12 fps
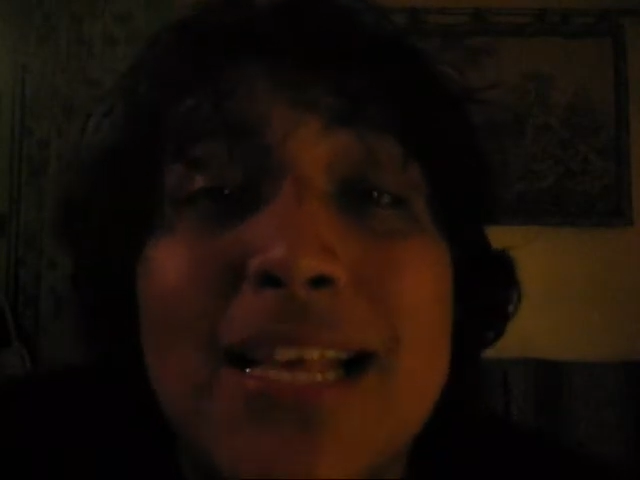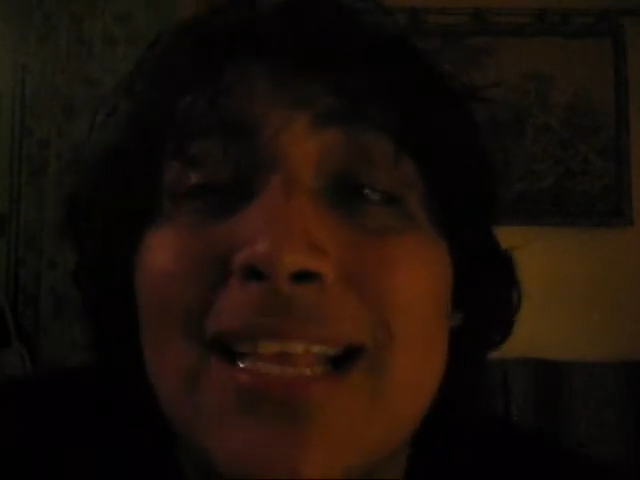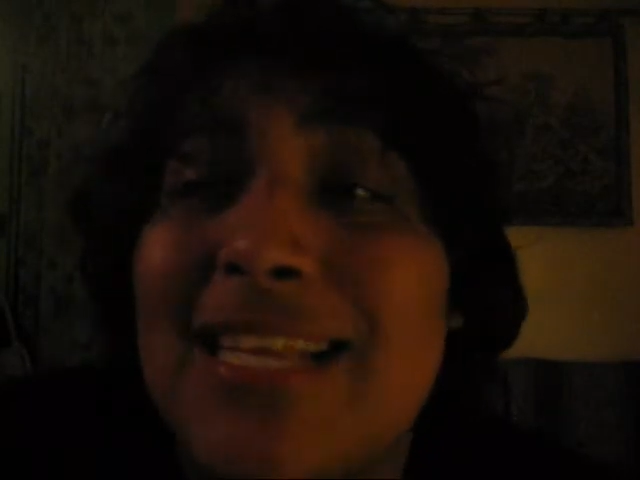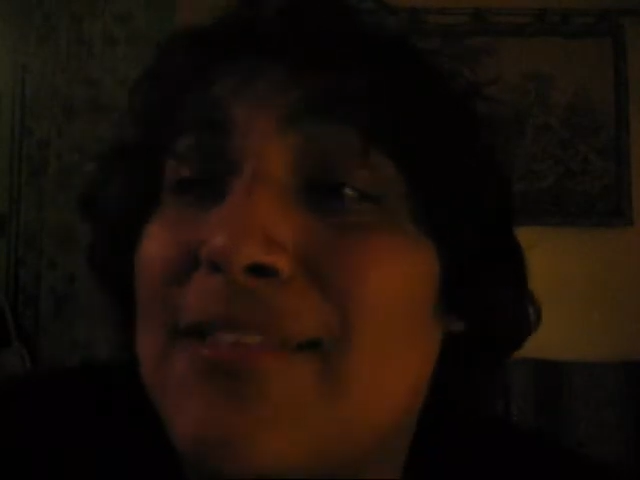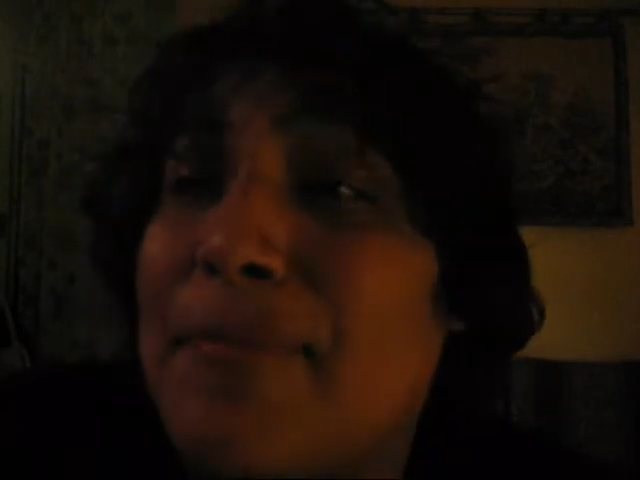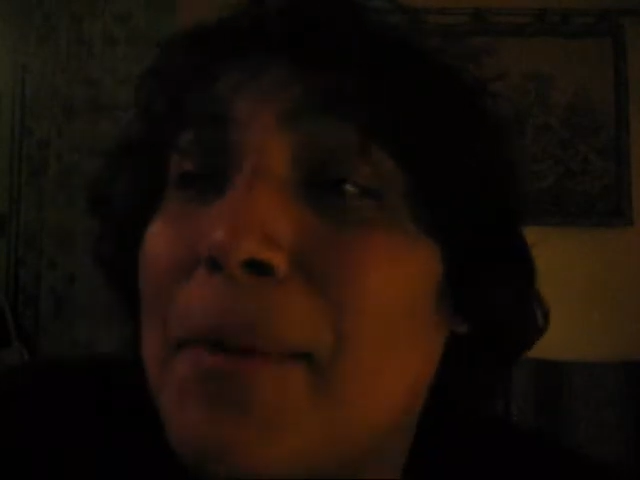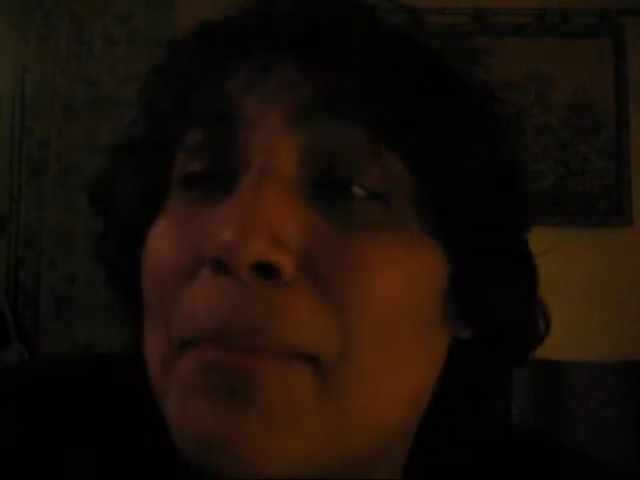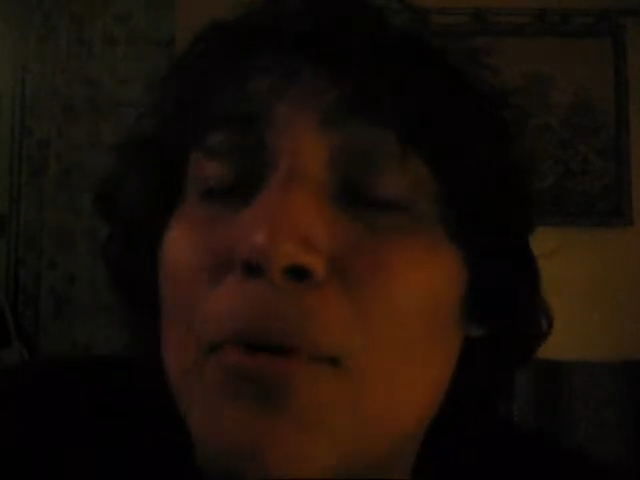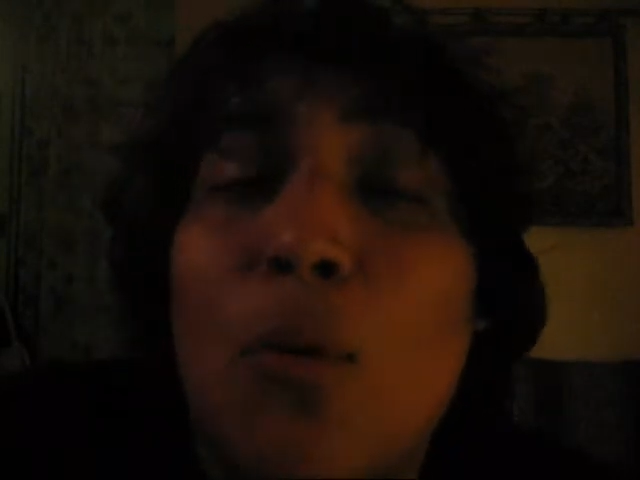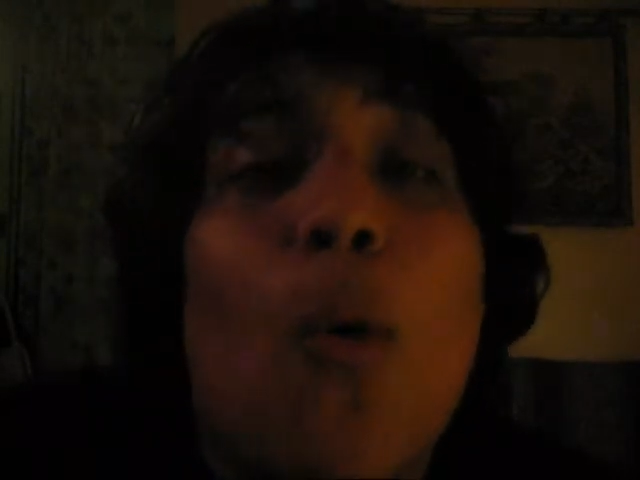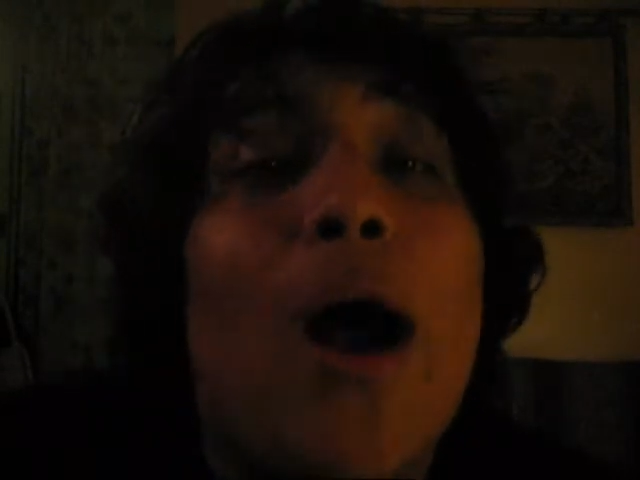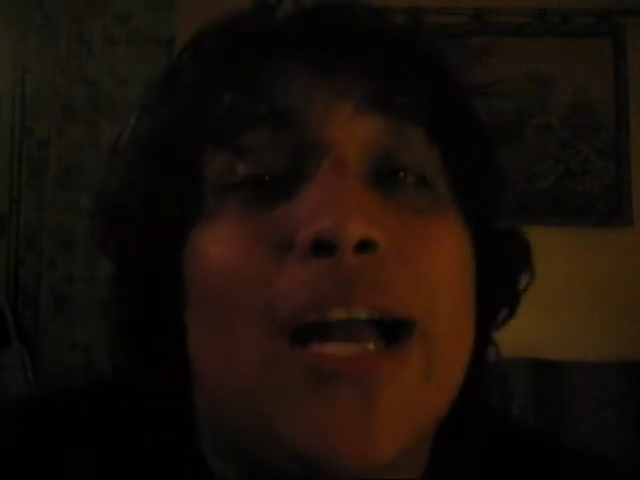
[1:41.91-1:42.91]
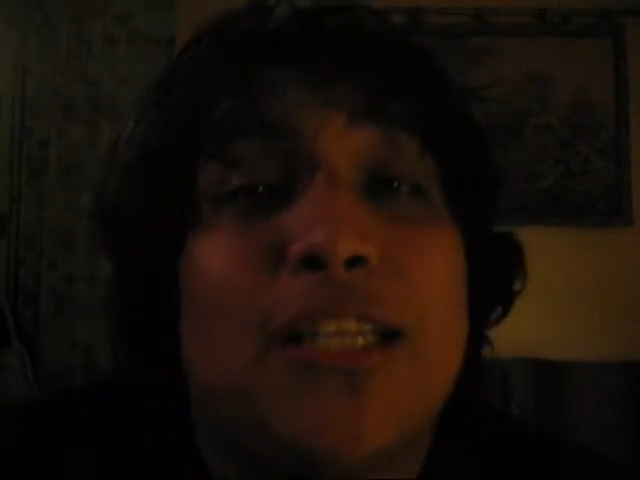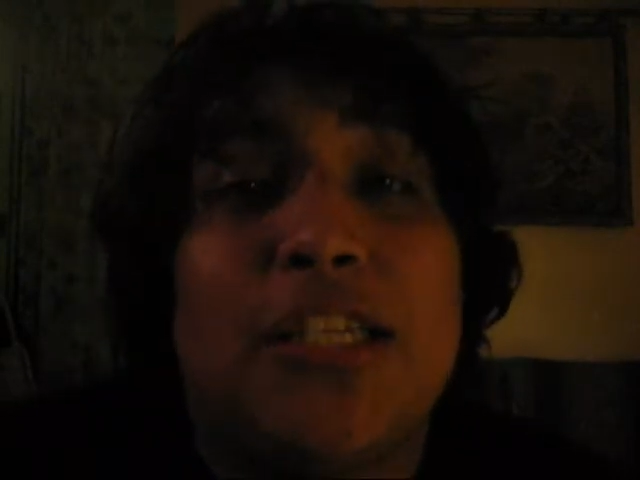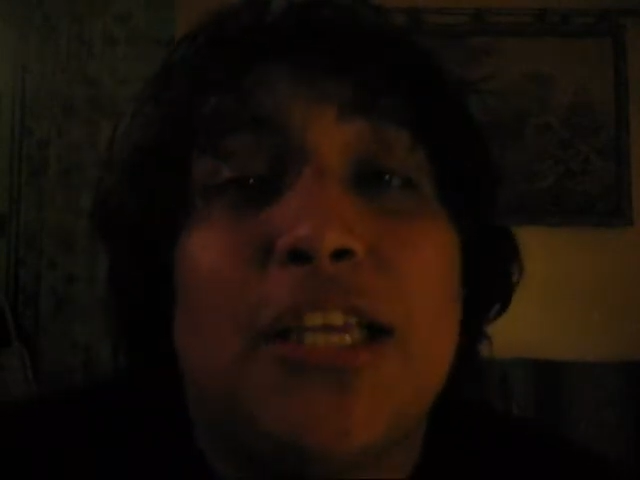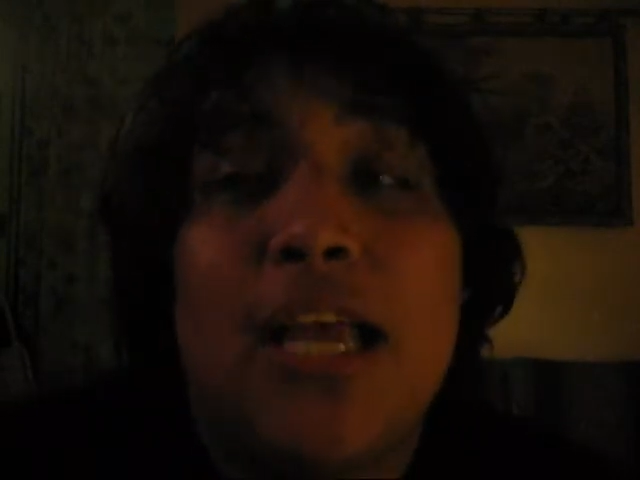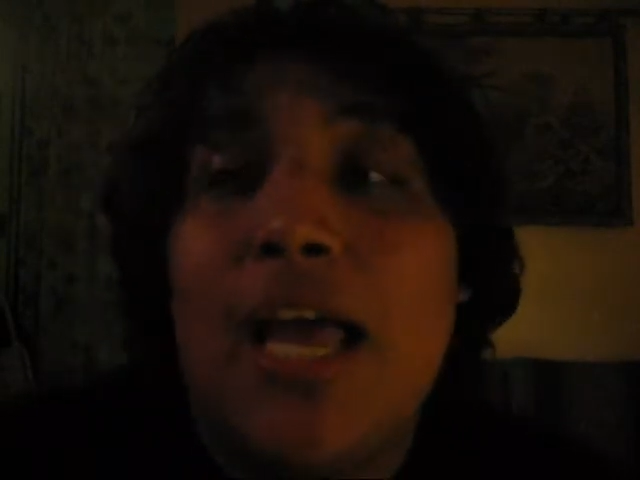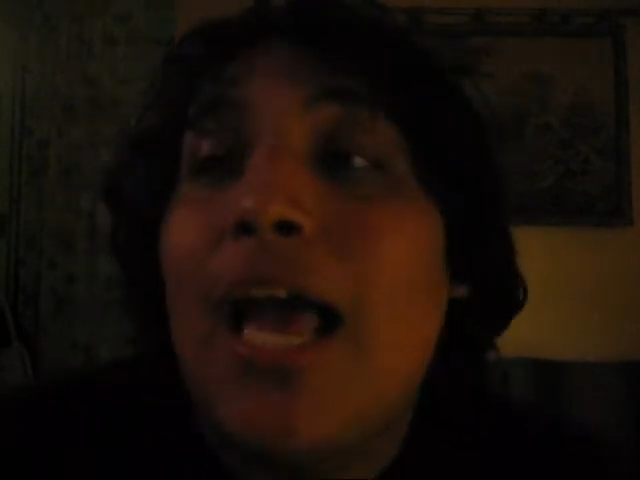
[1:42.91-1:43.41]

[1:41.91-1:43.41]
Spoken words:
at least people to watch.